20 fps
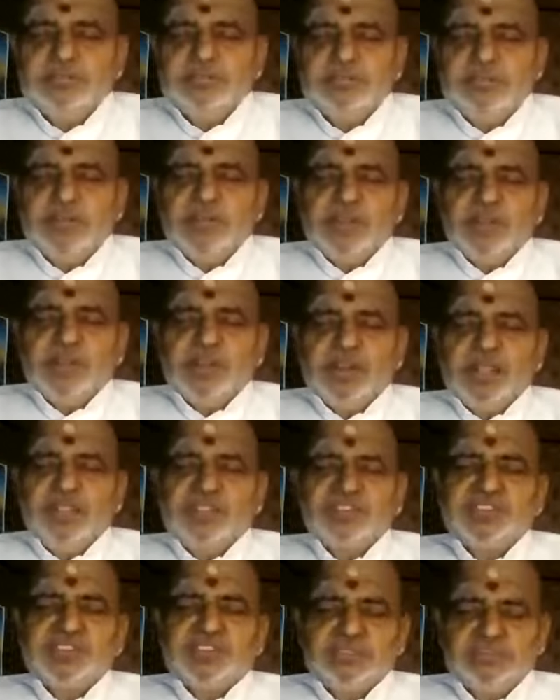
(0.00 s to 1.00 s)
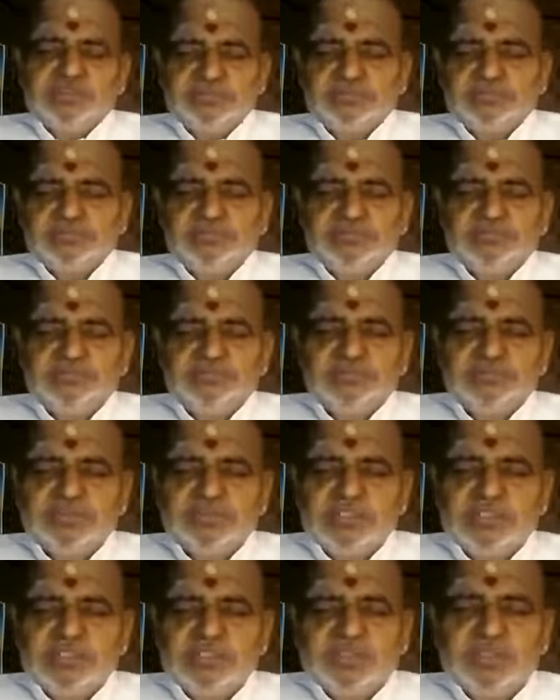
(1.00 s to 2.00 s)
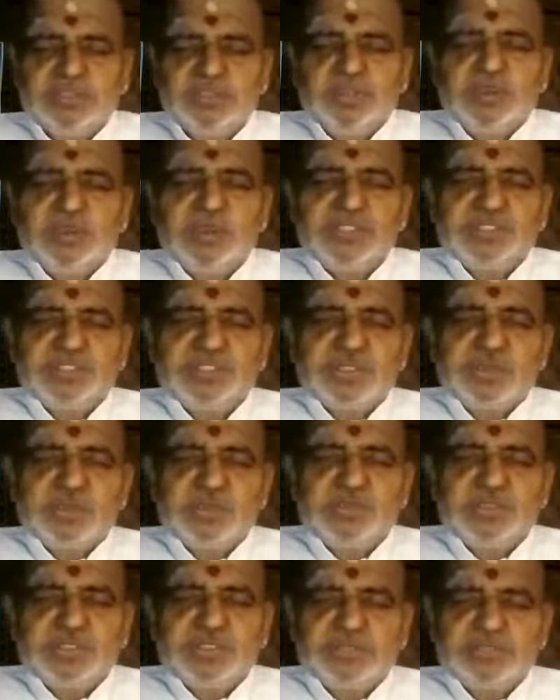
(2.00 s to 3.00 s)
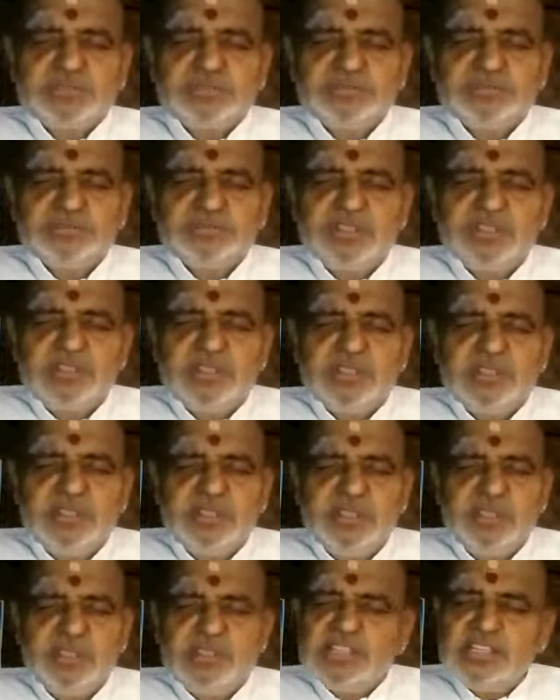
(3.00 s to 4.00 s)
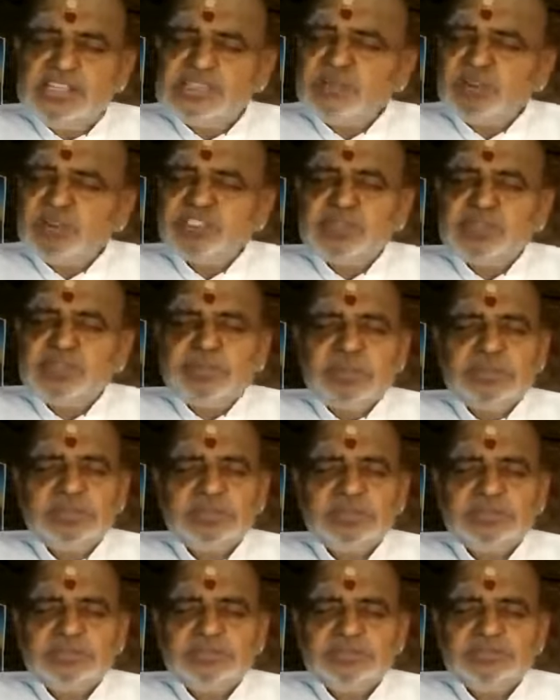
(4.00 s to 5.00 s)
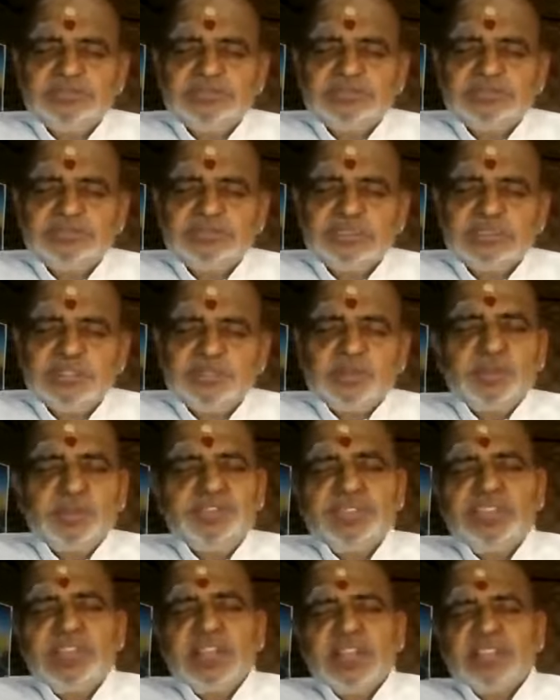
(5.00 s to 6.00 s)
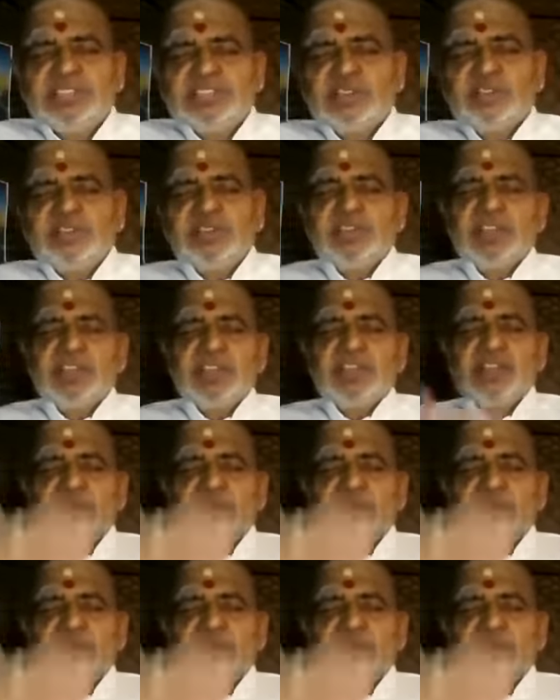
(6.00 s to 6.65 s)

before our eyes, though it is closed. It is possible. Closing eyes, or we can